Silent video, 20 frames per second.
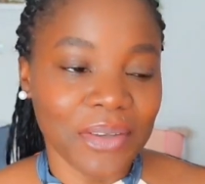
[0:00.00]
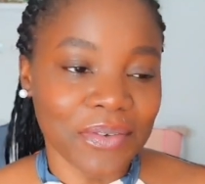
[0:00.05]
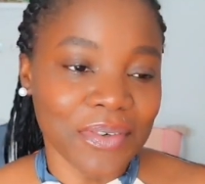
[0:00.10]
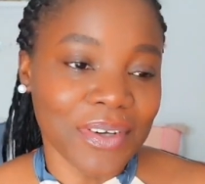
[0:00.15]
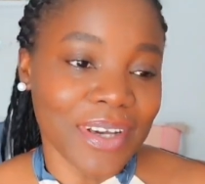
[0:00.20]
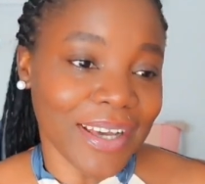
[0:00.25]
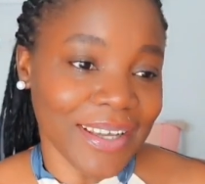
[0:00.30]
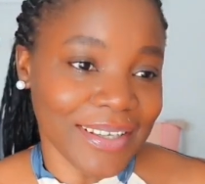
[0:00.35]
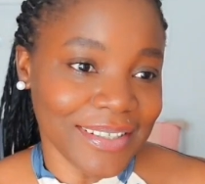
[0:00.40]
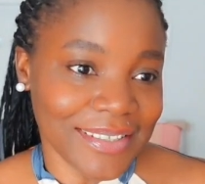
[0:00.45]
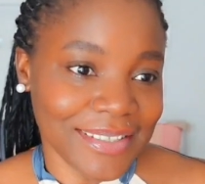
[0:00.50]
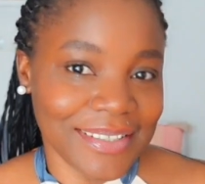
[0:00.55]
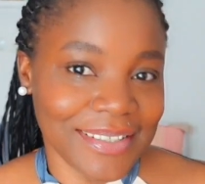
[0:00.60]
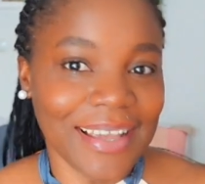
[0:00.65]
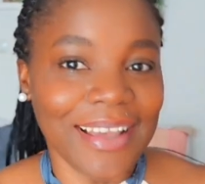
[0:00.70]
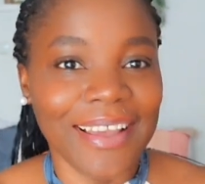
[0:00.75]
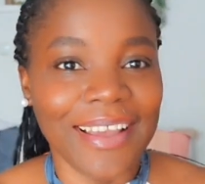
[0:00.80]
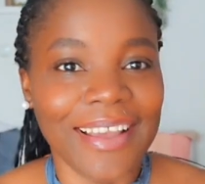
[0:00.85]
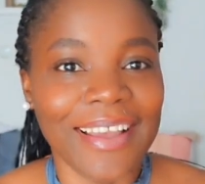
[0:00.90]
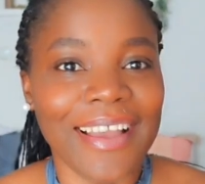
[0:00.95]
You guys,
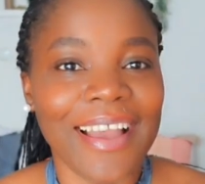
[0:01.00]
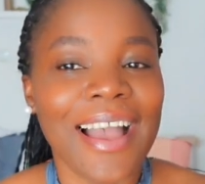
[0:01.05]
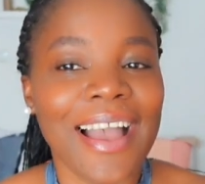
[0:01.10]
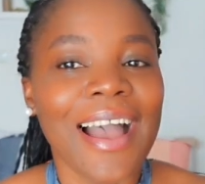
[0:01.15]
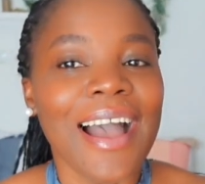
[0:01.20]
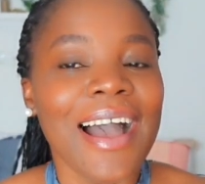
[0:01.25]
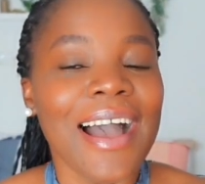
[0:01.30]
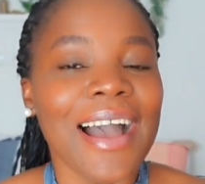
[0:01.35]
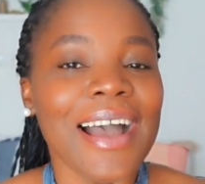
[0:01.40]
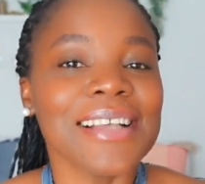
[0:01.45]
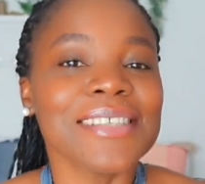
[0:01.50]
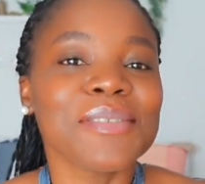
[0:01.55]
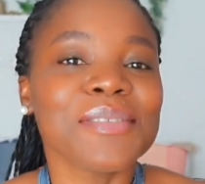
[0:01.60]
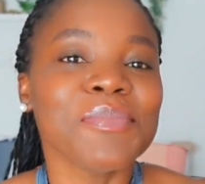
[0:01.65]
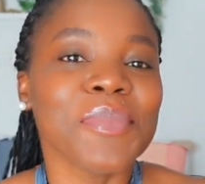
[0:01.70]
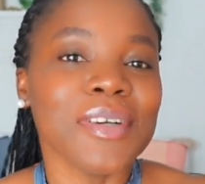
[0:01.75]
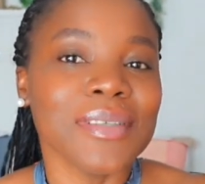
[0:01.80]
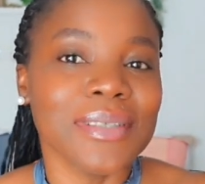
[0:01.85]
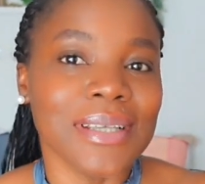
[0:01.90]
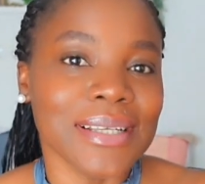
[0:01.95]
as
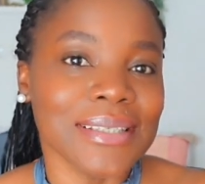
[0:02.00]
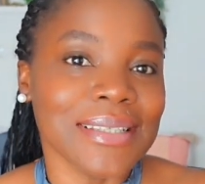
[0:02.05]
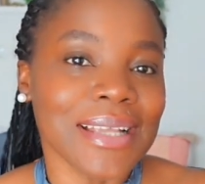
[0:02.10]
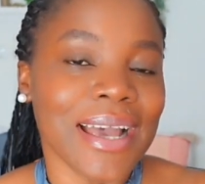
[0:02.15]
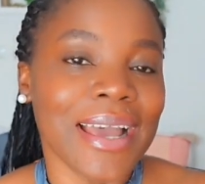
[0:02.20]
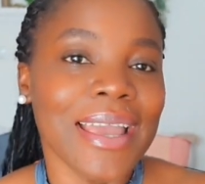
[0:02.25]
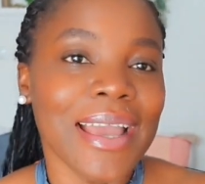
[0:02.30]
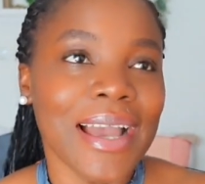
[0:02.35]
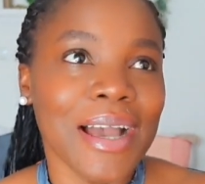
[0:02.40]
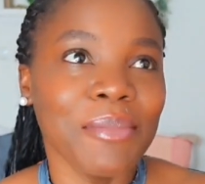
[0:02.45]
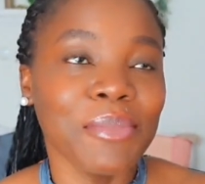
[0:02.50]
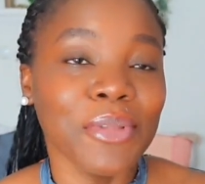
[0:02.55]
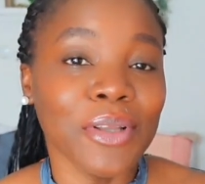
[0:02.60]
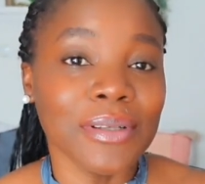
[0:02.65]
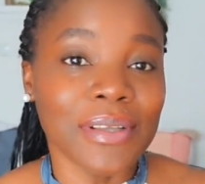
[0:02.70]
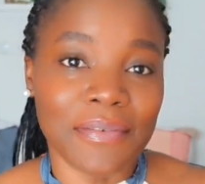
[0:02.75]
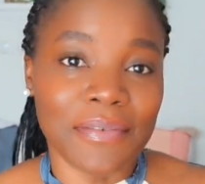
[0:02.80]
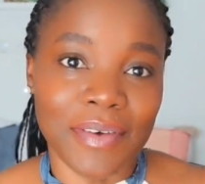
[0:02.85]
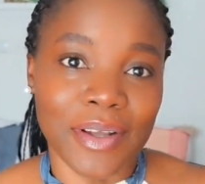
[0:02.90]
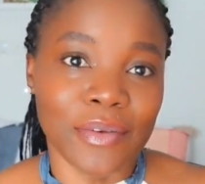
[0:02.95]
much as I am
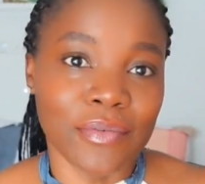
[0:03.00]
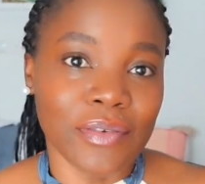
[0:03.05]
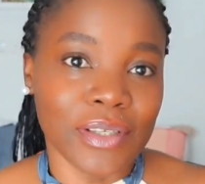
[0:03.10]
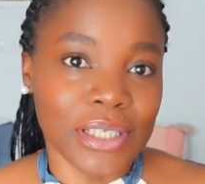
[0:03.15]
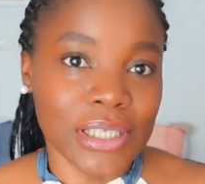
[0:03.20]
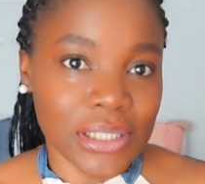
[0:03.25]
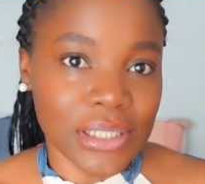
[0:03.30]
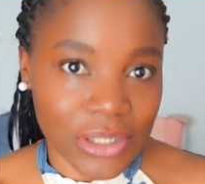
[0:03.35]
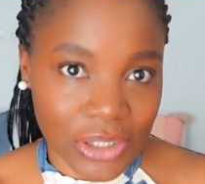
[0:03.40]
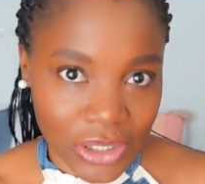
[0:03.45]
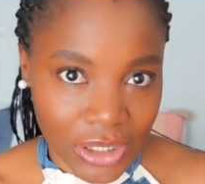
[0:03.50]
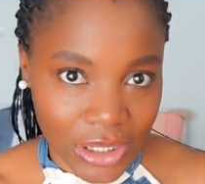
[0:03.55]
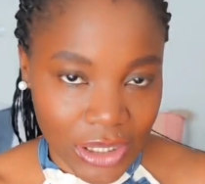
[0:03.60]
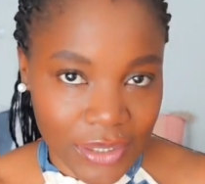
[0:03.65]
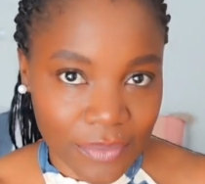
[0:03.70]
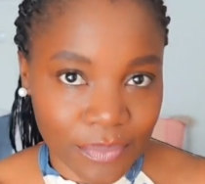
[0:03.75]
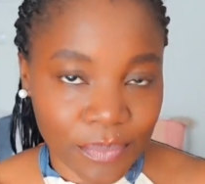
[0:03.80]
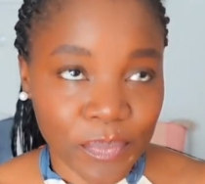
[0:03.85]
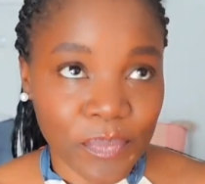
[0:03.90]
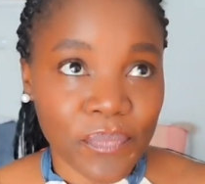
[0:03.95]
not a fan of the
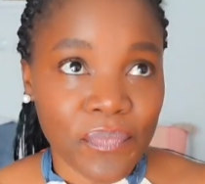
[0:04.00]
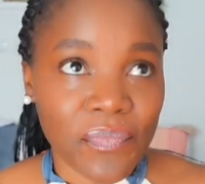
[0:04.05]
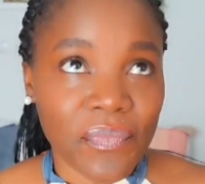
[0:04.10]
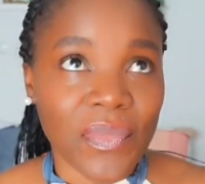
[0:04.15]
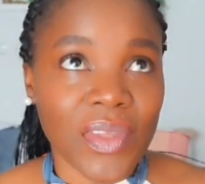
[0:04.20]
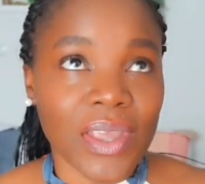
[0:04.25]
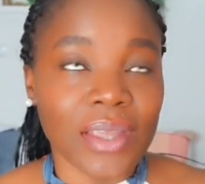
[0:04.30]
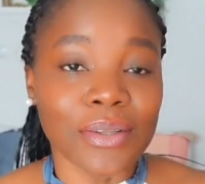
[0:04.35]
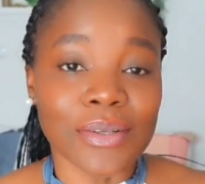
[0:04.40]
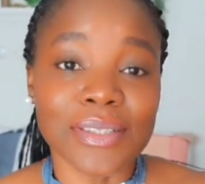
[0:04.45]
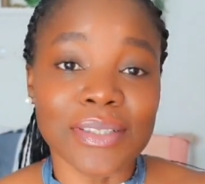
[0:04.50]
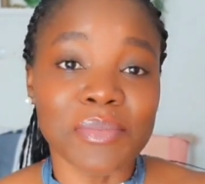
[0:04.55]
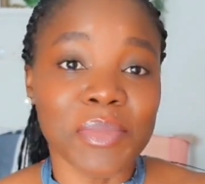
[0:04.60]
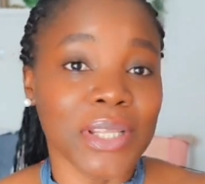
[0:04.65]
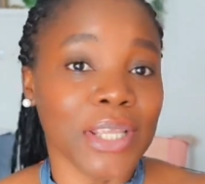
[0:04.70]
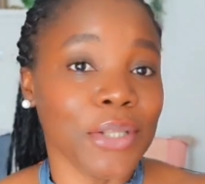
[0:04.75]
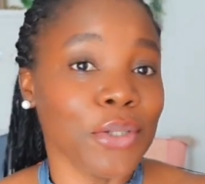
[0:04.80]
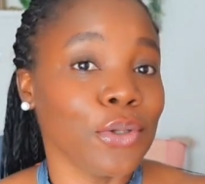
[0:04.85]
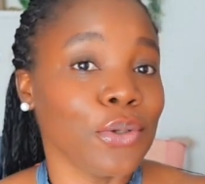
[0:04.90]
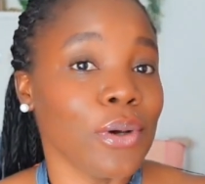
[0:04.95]
kitchen, doesn't
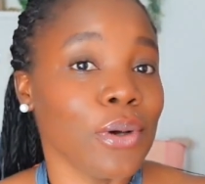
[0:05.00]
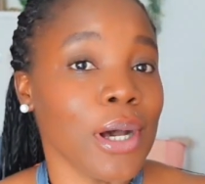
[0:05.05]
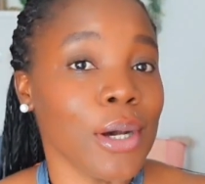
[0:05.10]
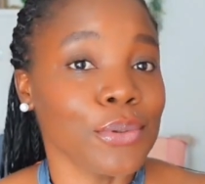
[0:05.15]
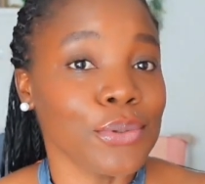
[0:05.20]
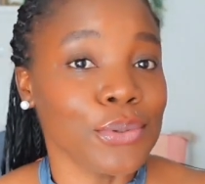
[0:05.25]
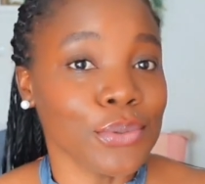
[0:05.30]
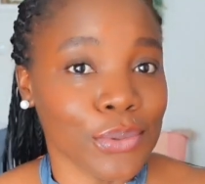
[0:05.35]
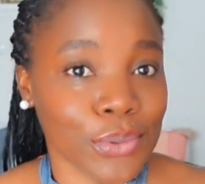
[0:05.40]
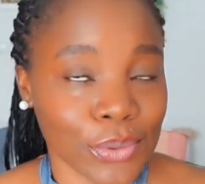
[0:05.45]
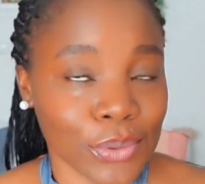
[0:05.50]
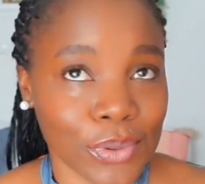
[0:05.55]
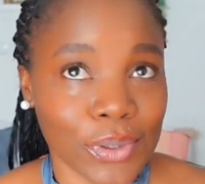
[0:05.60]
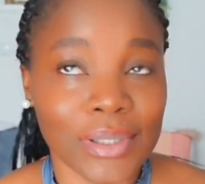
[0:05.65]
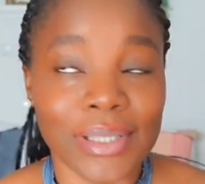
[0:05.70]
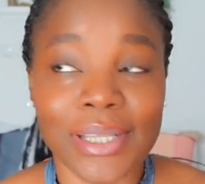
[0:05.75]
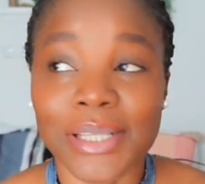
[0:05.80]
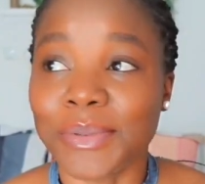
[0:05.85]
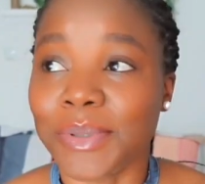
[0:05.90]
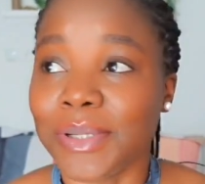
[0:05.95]
mean I don't know how to
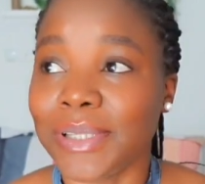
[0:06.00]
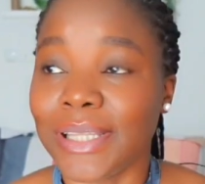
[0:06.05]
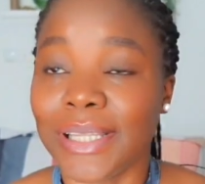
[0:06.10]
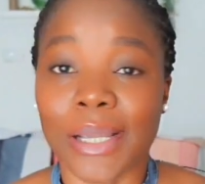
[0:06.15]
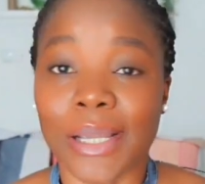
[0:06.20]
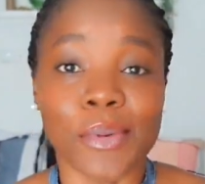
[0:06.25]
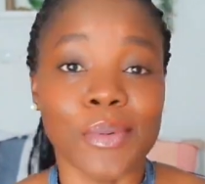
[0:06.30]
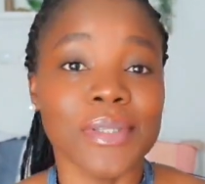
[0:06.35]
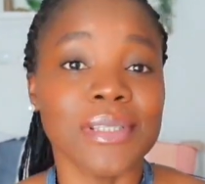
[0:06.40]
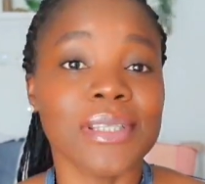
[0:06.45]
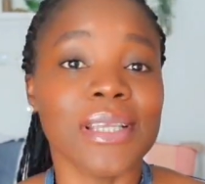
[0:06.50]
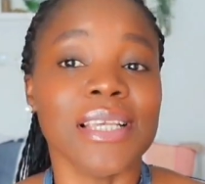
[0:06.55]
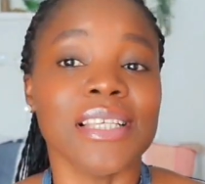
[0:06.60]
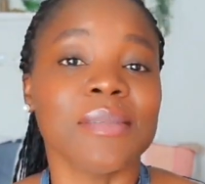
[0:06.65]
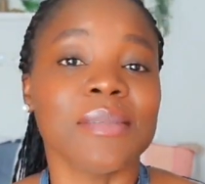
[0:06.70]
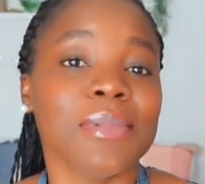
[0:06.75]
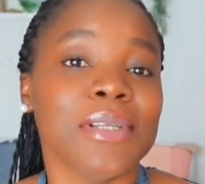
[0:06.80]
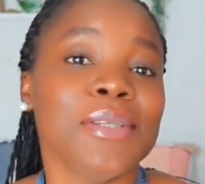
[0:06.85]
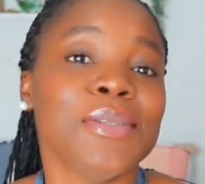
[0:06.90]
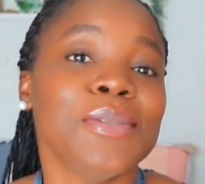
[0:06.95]
cook. That's one thing I always
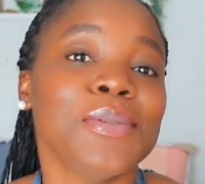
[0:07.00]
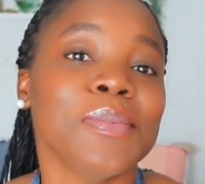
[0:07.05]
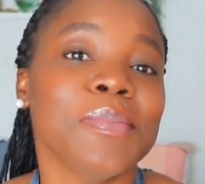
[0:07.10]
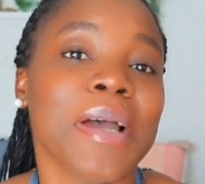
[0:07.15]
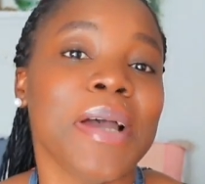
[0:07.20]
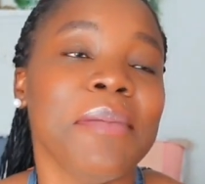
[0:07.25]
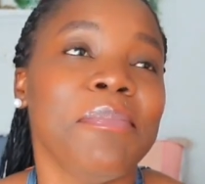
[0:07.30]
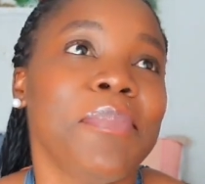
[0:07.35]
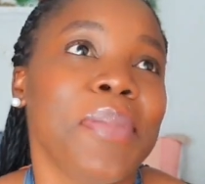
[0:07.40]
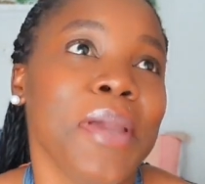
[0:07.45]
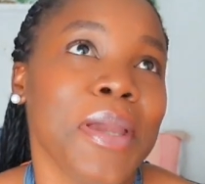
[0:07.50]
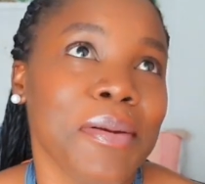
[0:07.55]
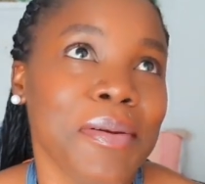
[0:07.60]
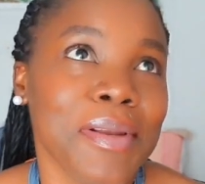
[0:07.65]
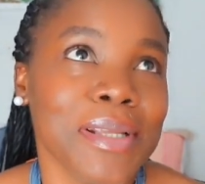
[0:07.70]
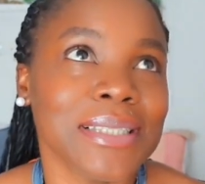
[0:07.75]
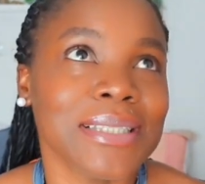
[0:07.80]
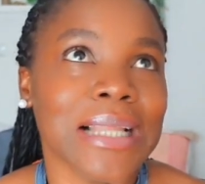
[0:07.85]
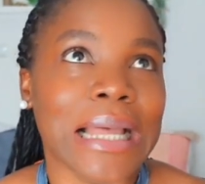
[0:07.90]
explain to my parents,